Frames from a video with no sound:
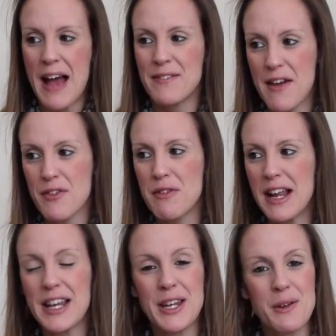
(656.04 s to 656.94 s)
Never
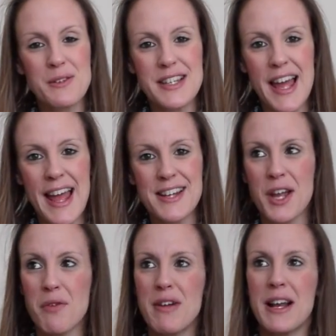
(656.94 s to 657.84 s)
really used it,
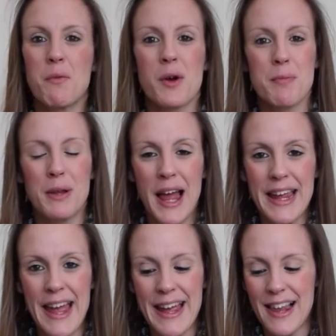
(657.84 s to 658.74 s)
don't really want to
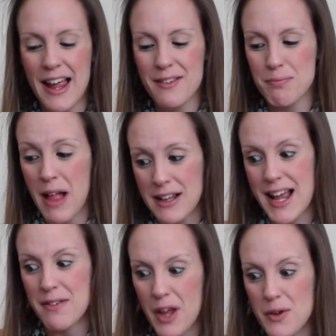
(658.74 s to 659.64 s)
play it, like
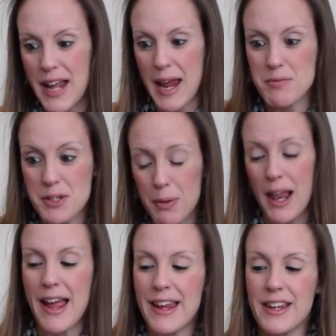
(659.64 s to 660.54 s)
download games to
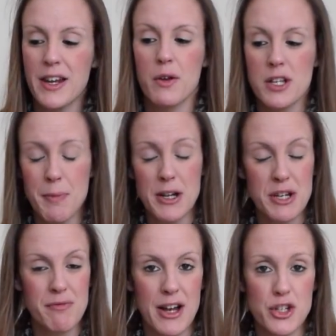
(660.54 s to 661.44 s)
play, you know,
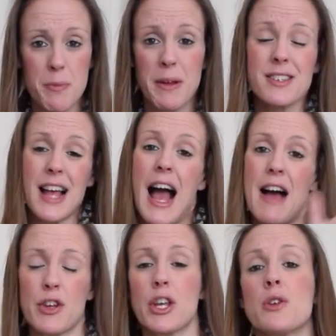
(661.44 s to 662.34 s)
especially retro, because I
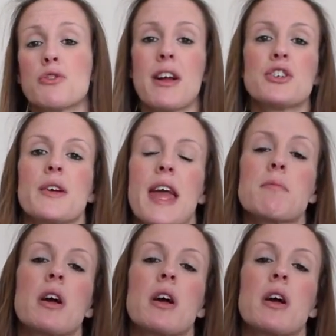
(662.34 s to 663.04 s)
have a huge retro game